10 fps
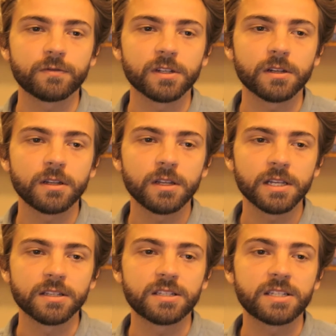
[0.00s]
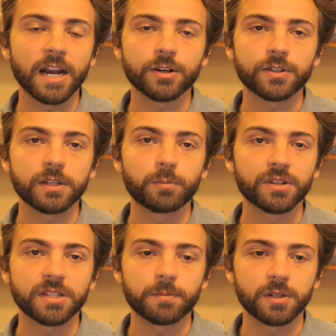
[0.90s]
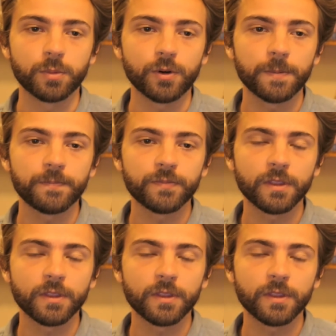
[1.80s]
of it is scarcely perceptible,